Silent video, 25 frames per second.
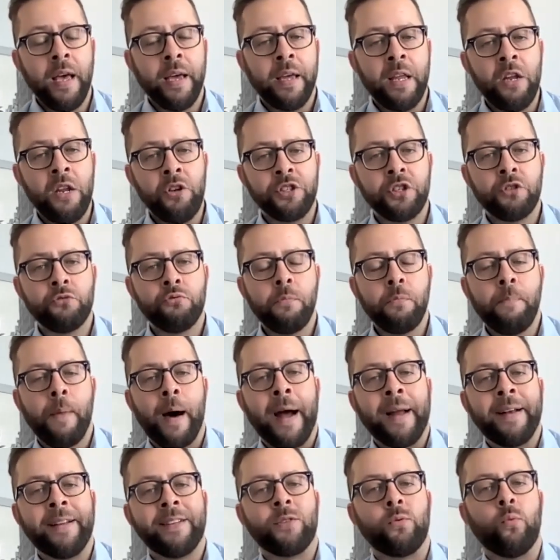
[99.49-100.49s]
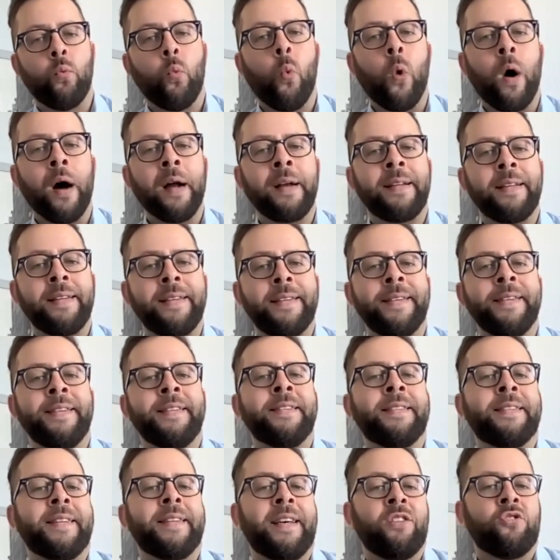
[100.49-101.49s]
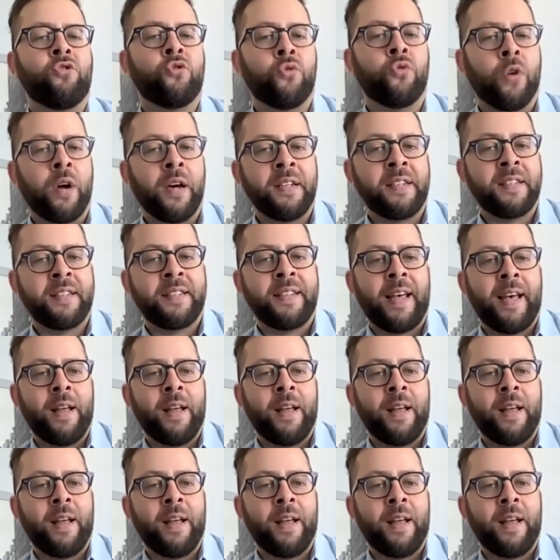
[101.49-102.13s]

Can you just remind us what is a trust